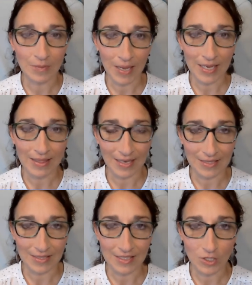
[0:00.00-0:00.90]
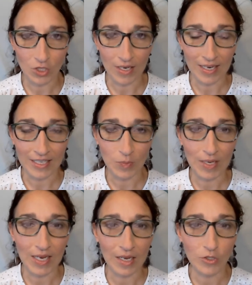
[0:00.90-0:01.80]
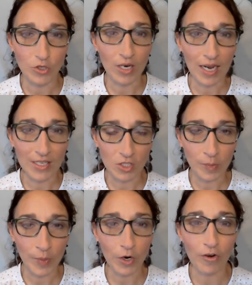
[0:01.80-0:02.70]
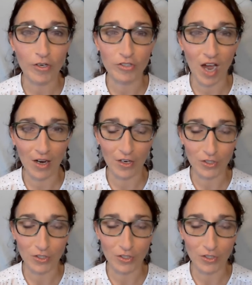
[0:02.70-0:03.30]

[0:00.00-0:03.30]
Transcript: to make that decision is because your customer or your tar-